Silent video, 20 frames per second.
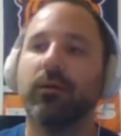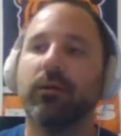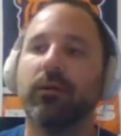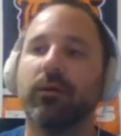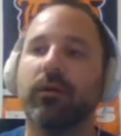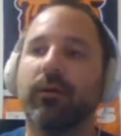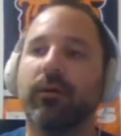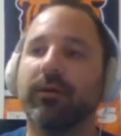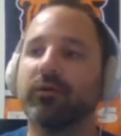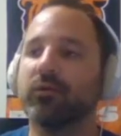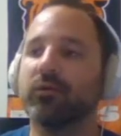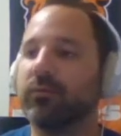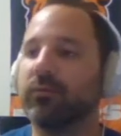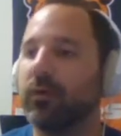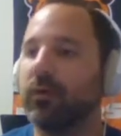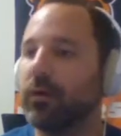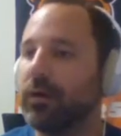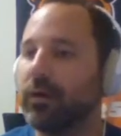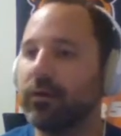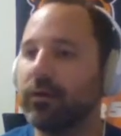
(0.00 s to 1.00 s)
Andrew
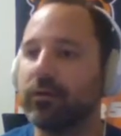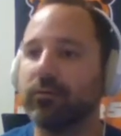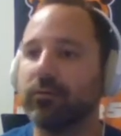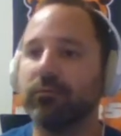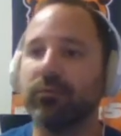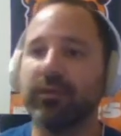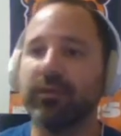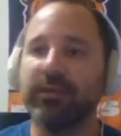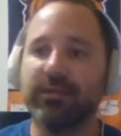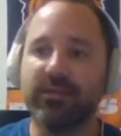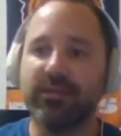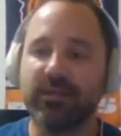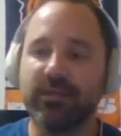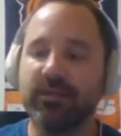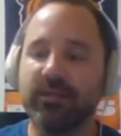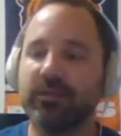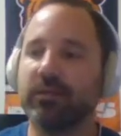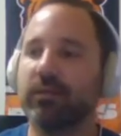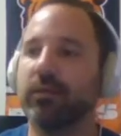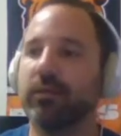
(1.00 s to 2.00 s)
Vaughn had a complete
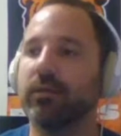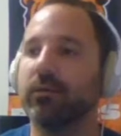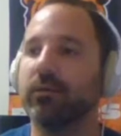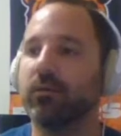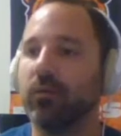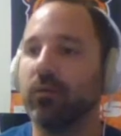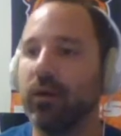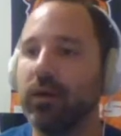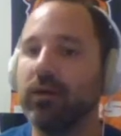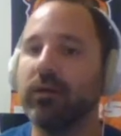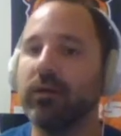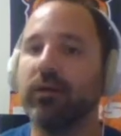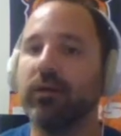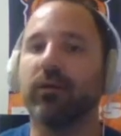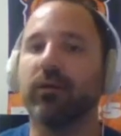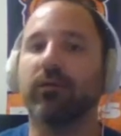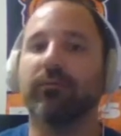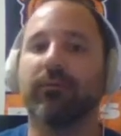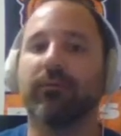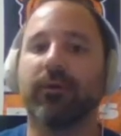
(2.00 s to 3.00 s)
season, great
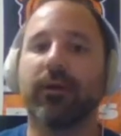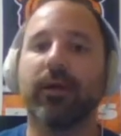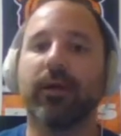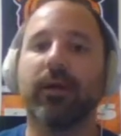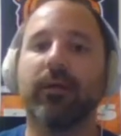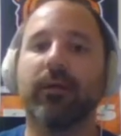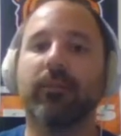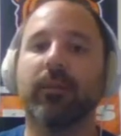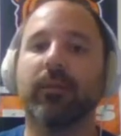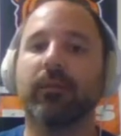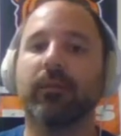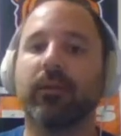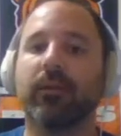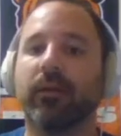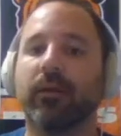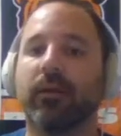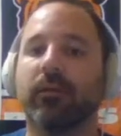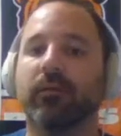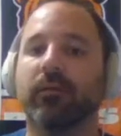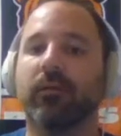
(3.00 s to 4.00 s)
year for him. I
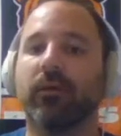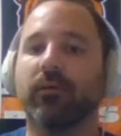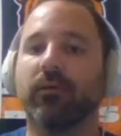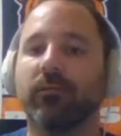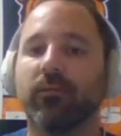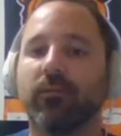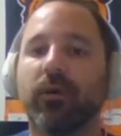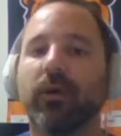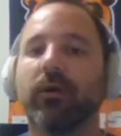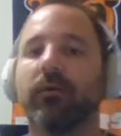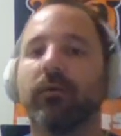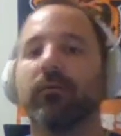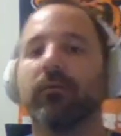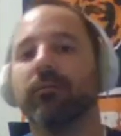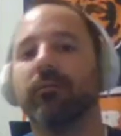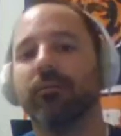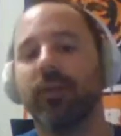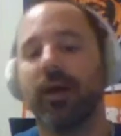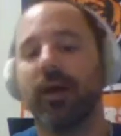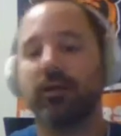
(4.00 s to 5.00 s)
love where
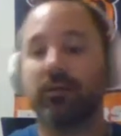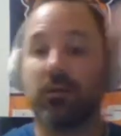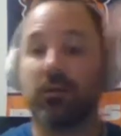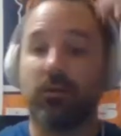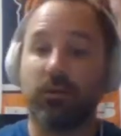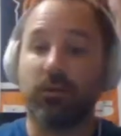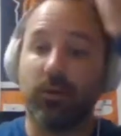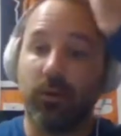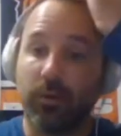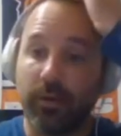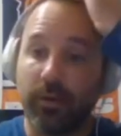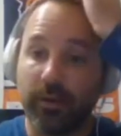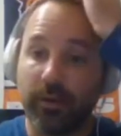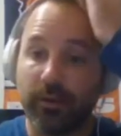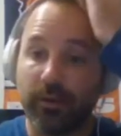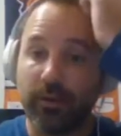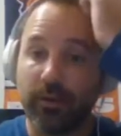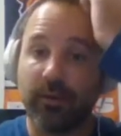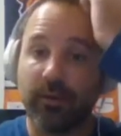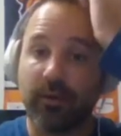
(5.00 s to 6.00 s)
that's all
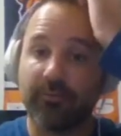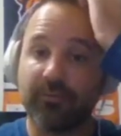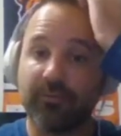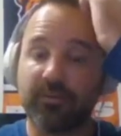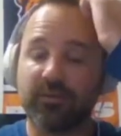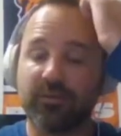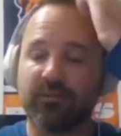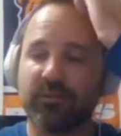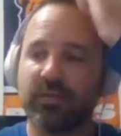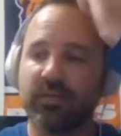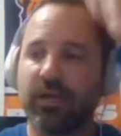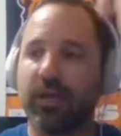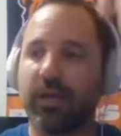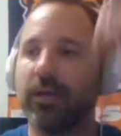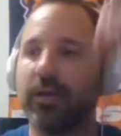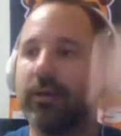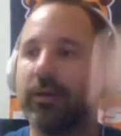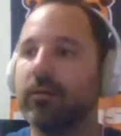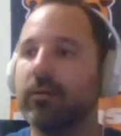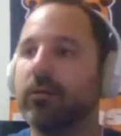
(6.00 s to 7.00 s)
going on the offensive
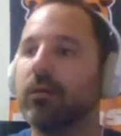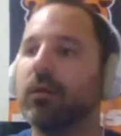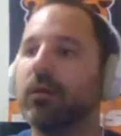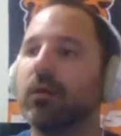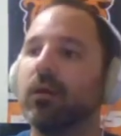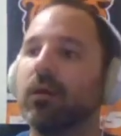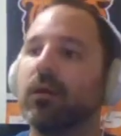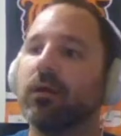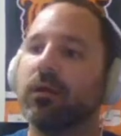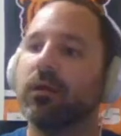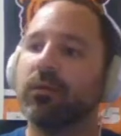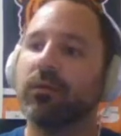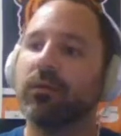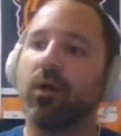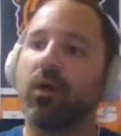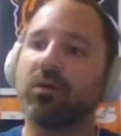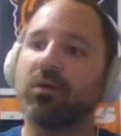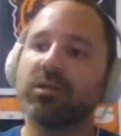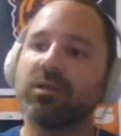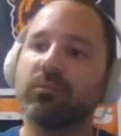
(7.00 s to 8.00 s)
side. There
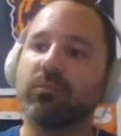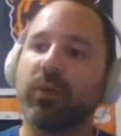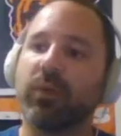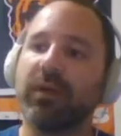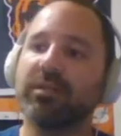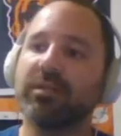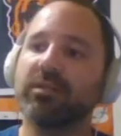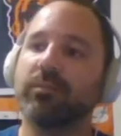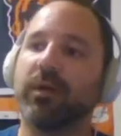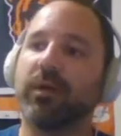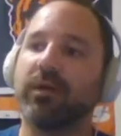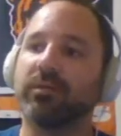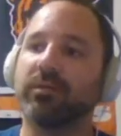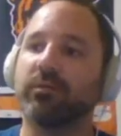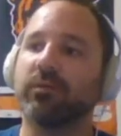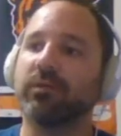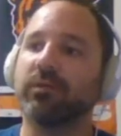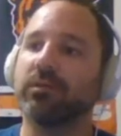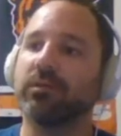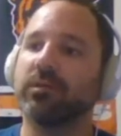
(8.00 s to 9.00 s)
are some bright spots
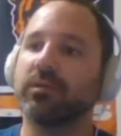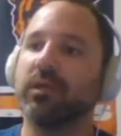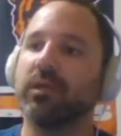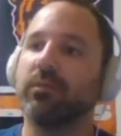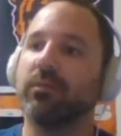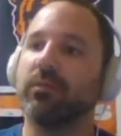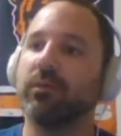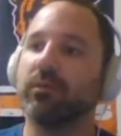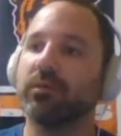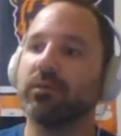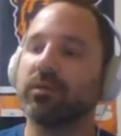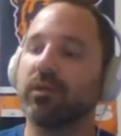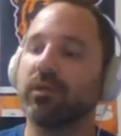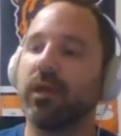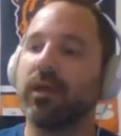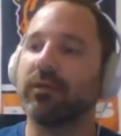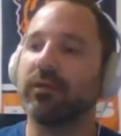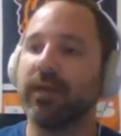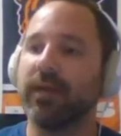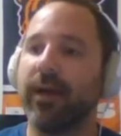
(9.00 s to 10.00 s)
with this team, and there is a
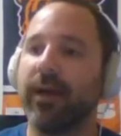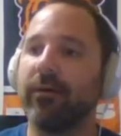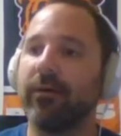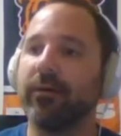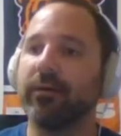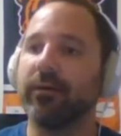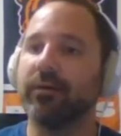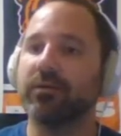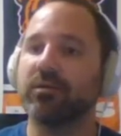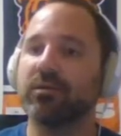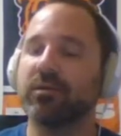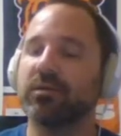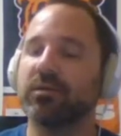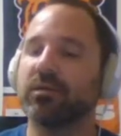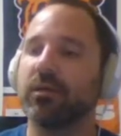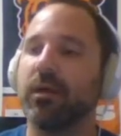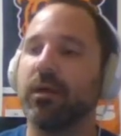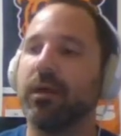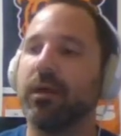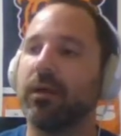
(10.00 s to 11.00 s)
lot of talent. It's
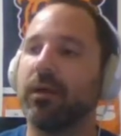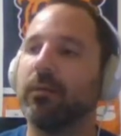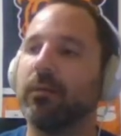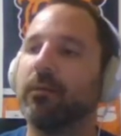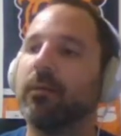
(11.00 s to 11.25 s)
just like,